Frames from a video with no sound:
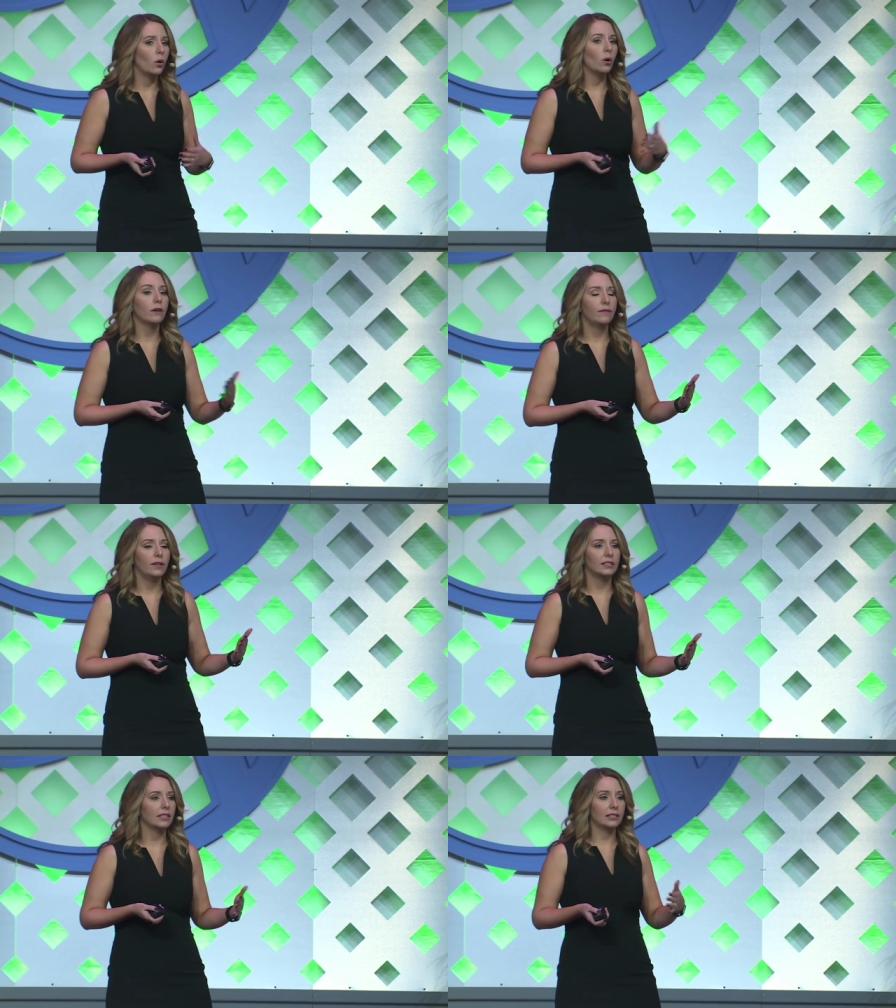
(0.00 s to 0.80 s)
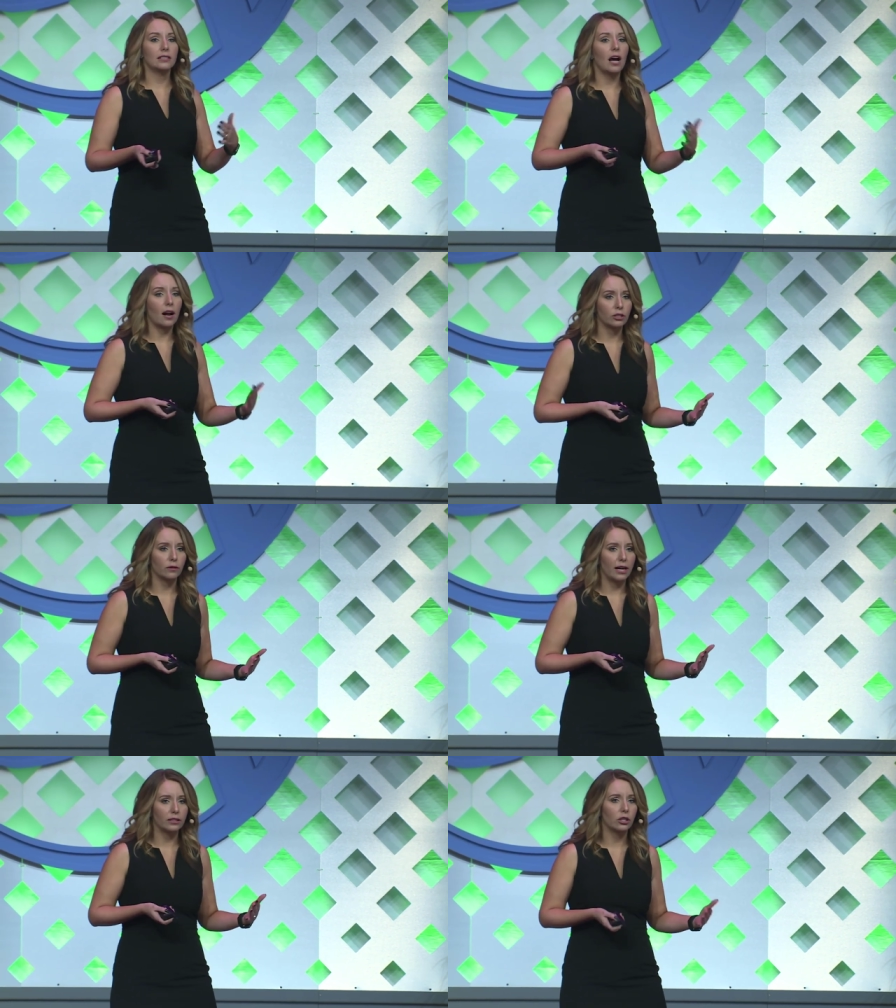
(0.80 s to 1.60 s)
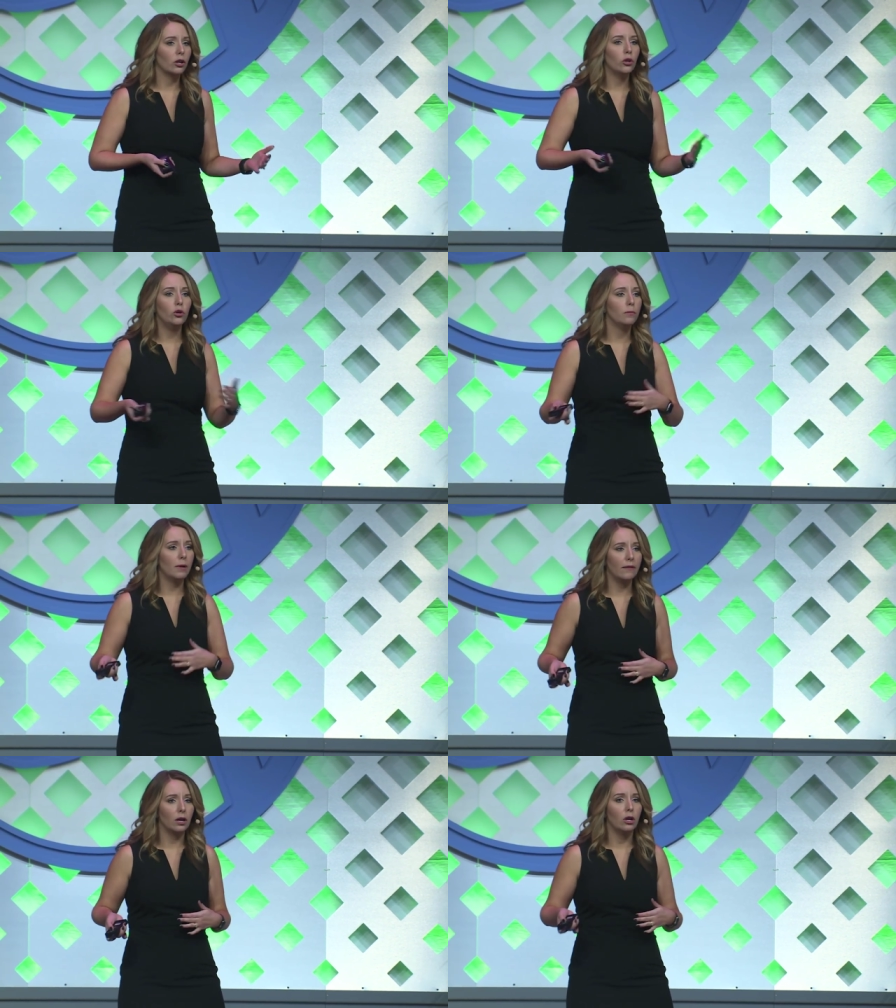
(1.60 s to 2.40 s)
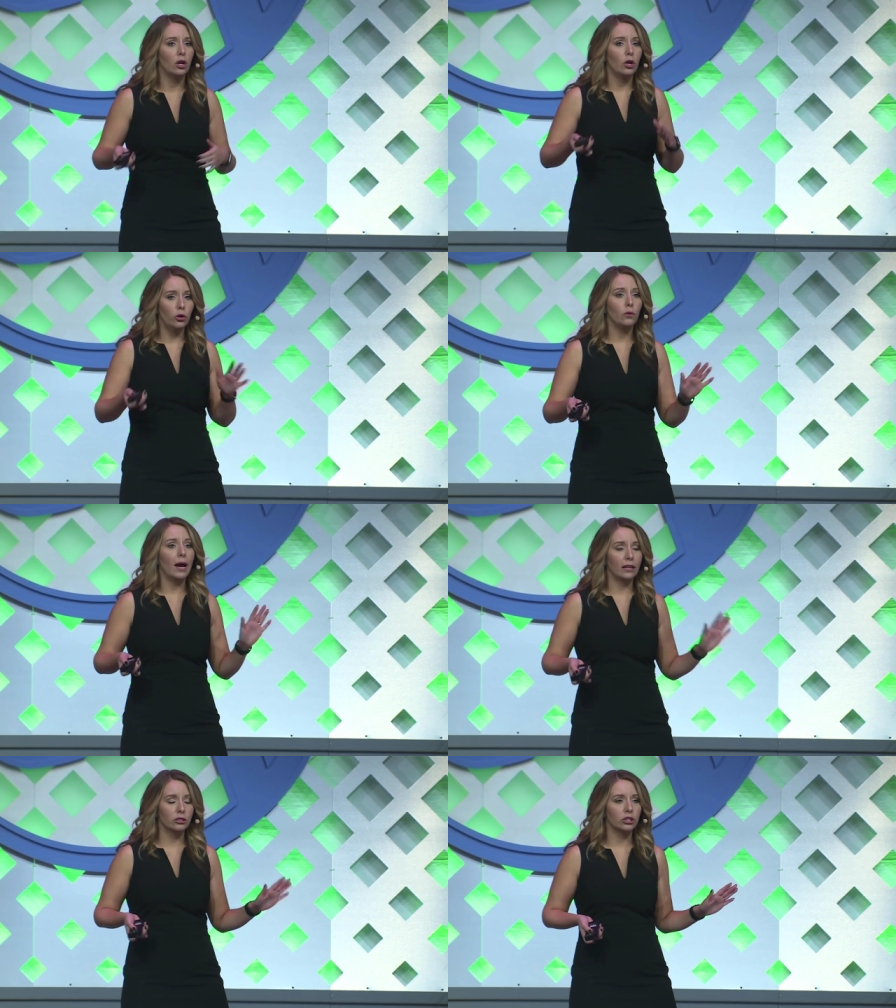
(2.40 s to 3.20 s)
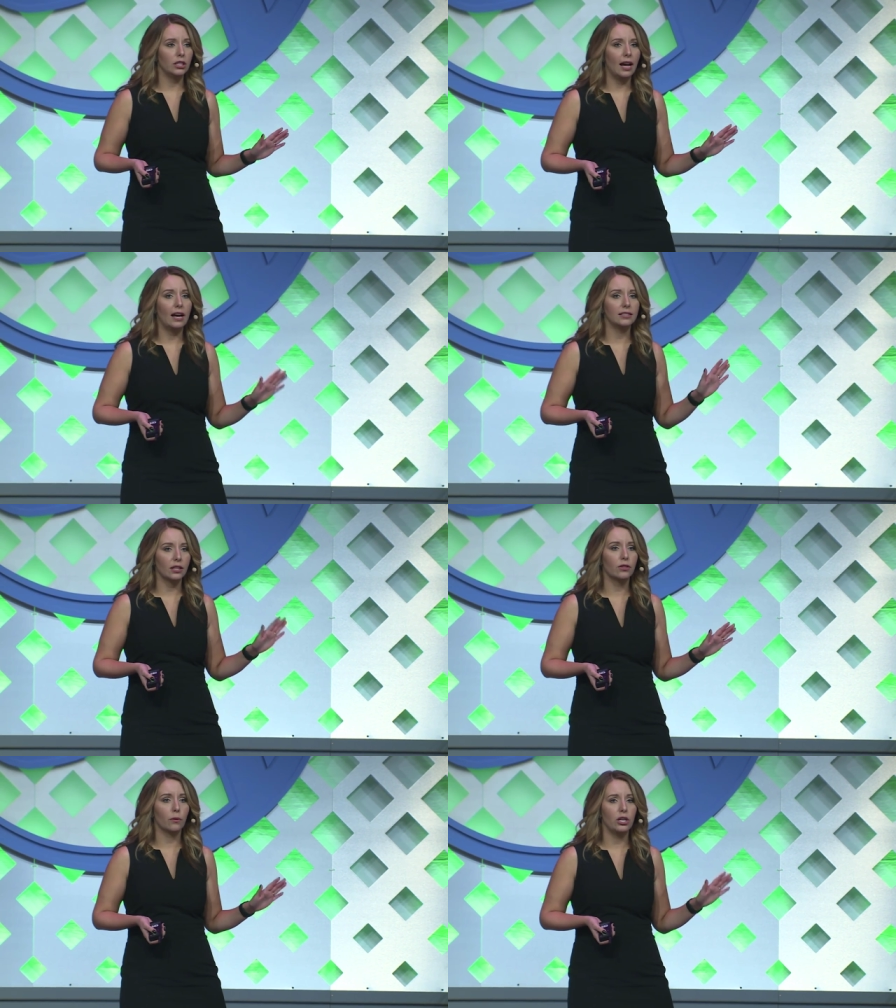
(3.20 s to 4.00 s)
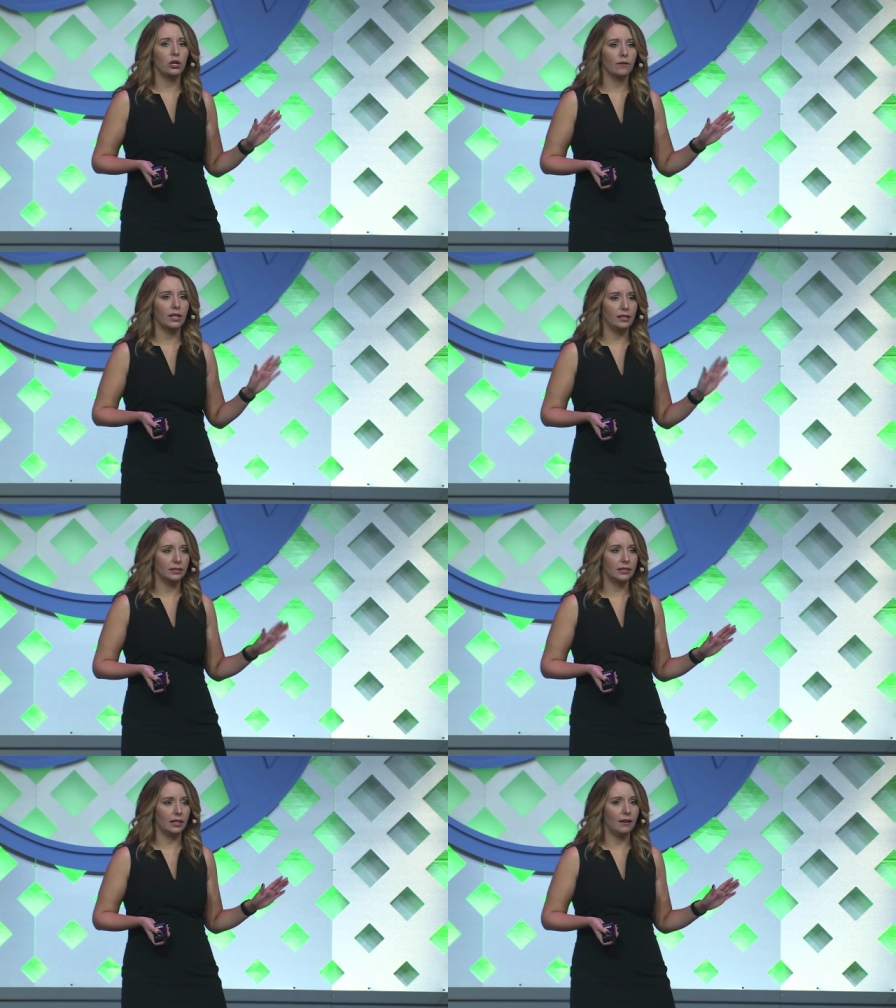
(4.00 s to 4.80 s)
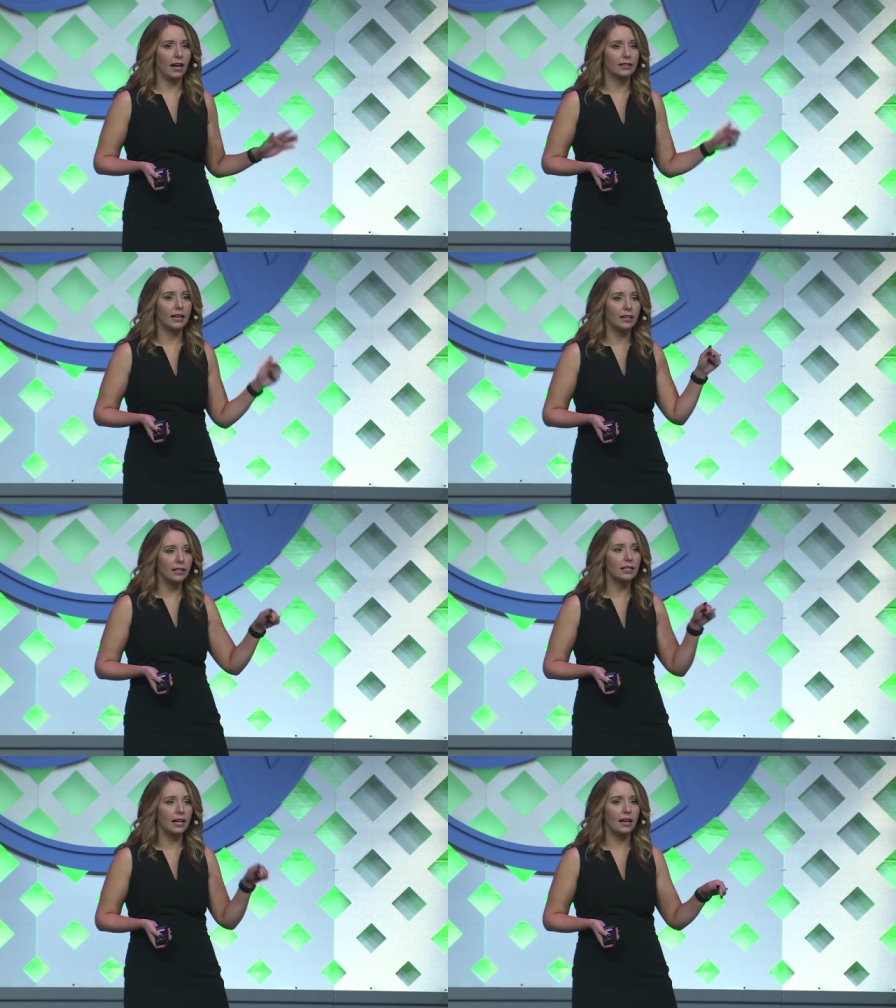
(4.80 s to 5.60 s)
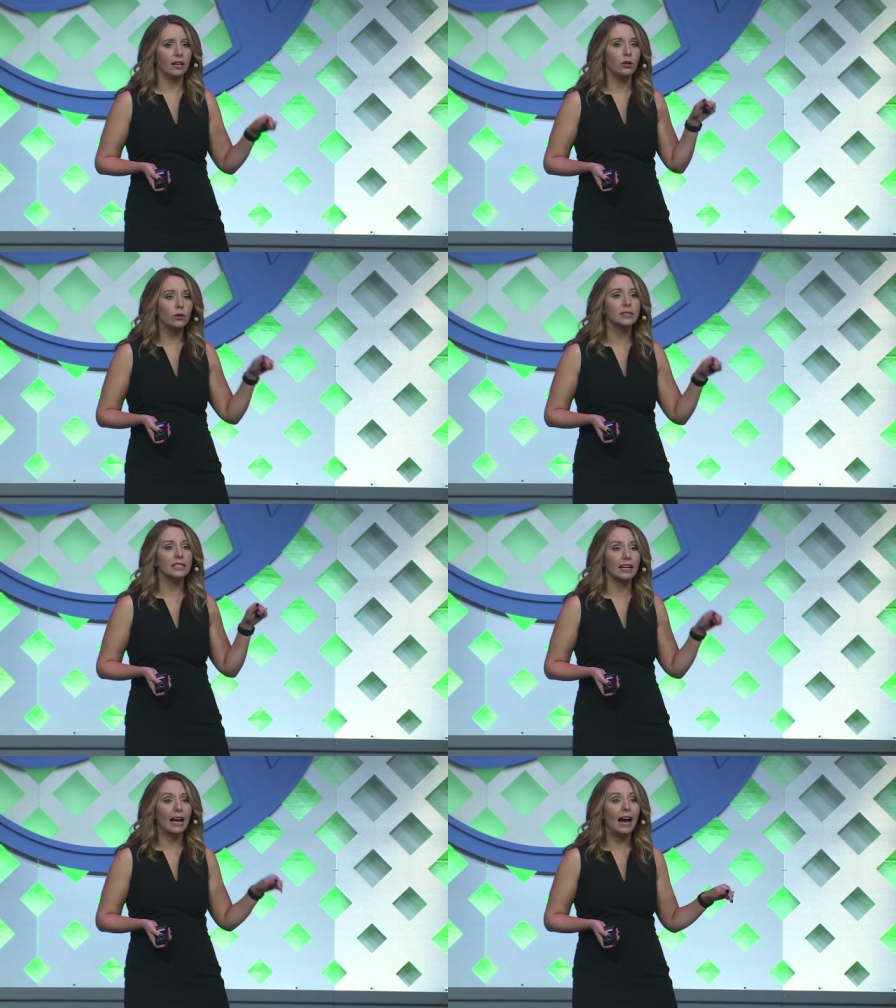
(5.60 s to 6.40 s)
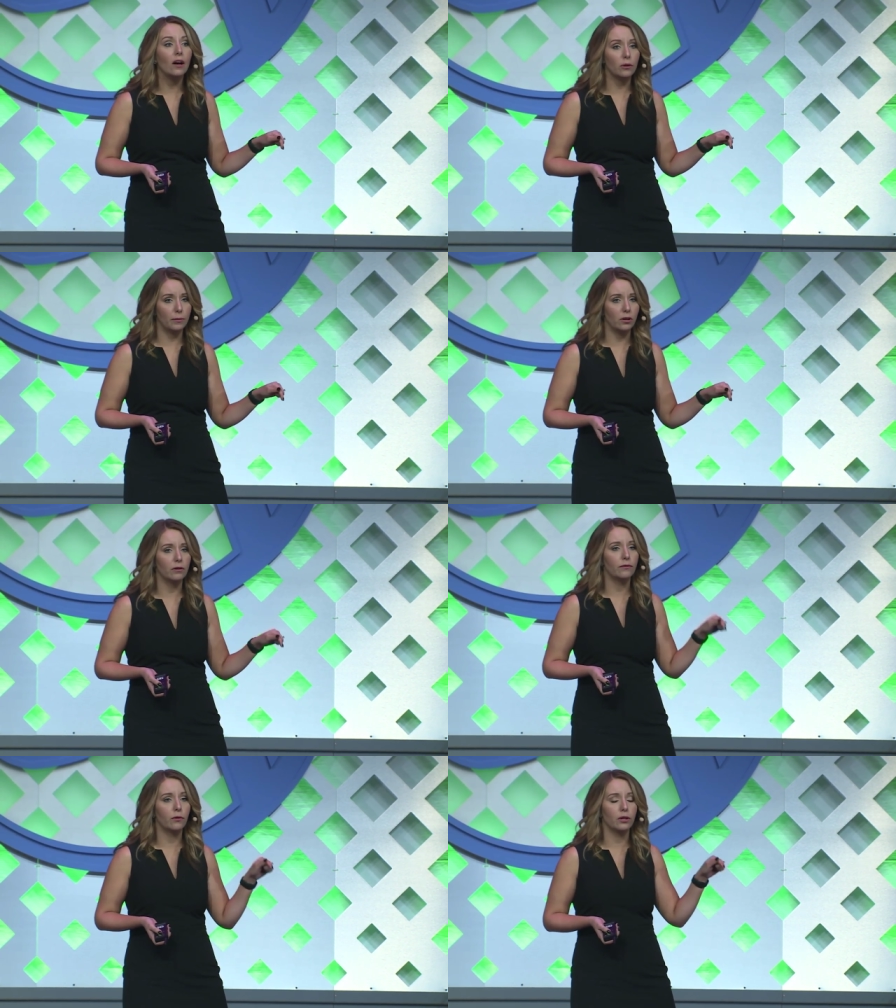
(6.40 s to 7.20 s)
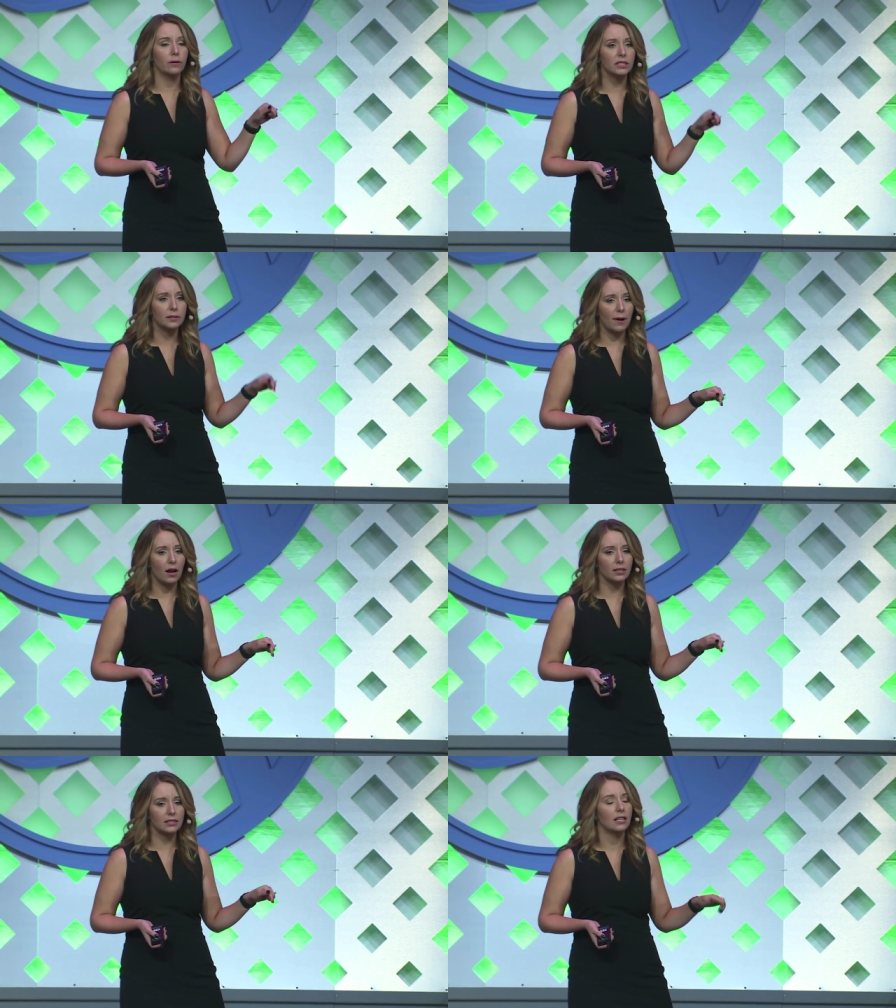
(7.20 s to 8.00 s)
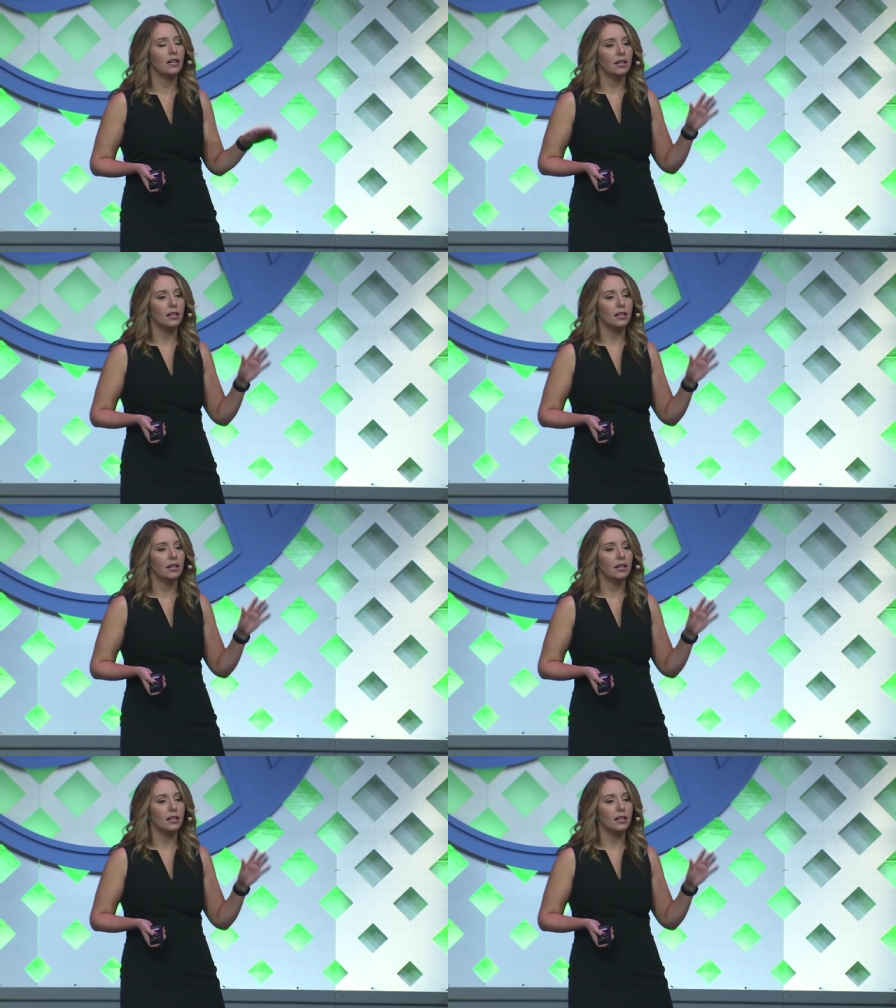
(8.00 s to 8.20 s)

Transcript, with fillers: or if it's a SOC director or whomever, who actually has authority over the incident. At the end of the day, who is accountable for the response?